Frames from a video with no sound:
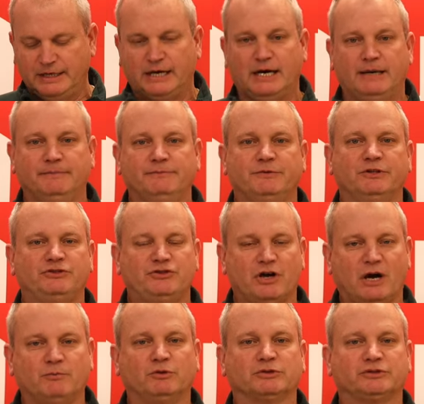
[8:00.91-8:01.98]
The
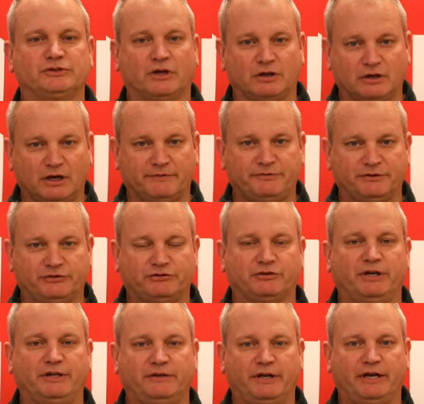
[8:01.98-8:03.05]
job will start off as
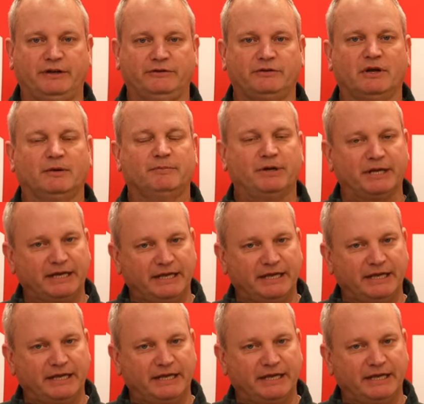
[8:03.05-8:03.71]
straight days, but